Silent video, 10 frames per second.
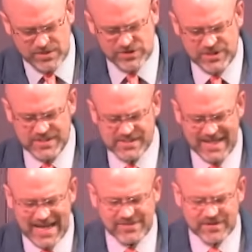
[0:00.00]
She is
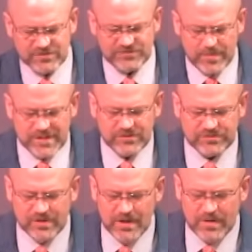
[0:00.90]
an atheist
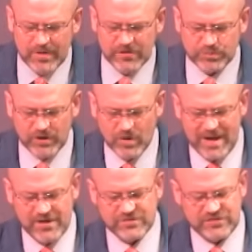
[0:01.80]
feminist, but as we are
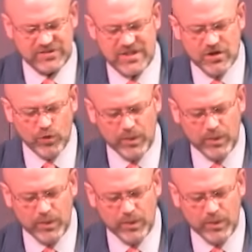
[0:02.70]
about to see,